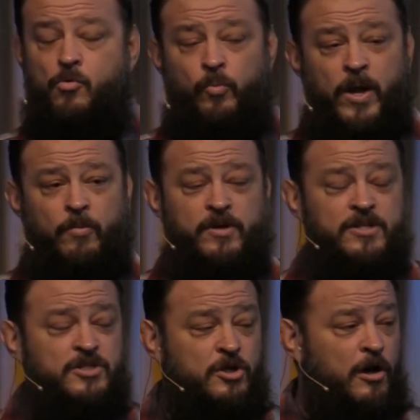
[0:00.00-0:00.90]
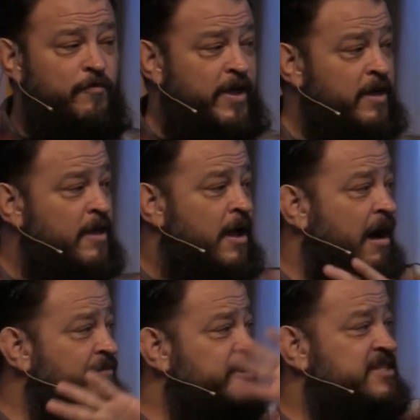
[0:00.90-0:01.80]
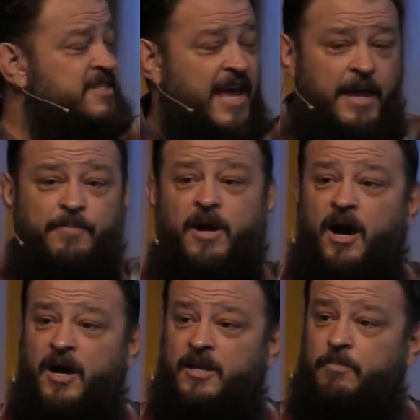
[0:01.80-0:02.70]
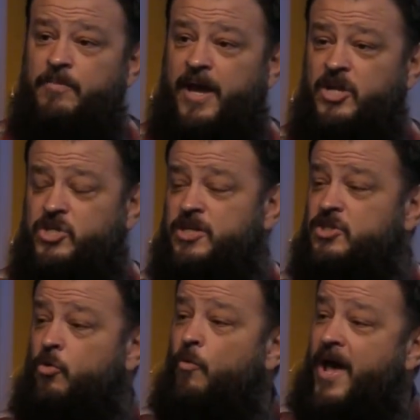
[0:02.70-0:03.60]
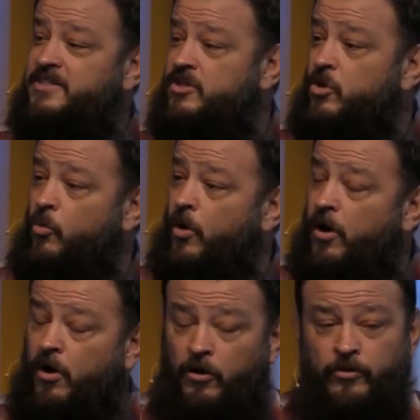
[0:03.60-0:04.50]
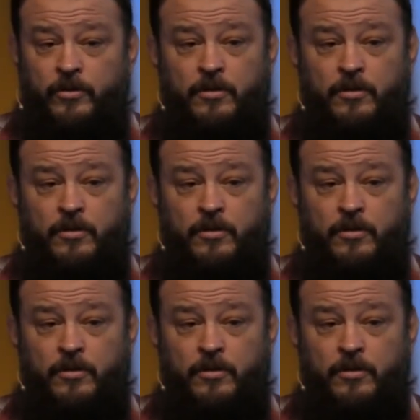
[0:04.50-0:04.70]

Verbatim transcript: We were deserving of the same condemnation as the rest of the world.